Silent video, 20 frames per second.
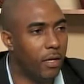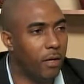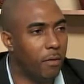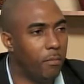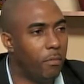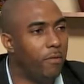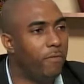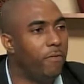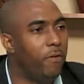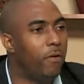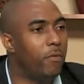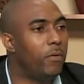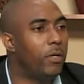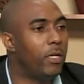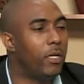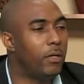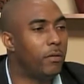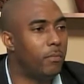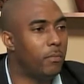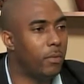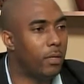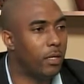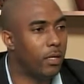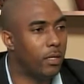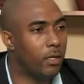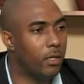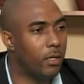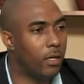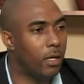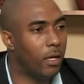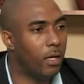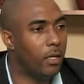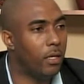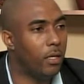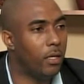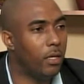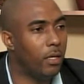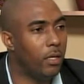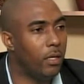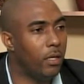before we can make
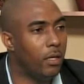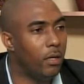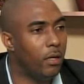any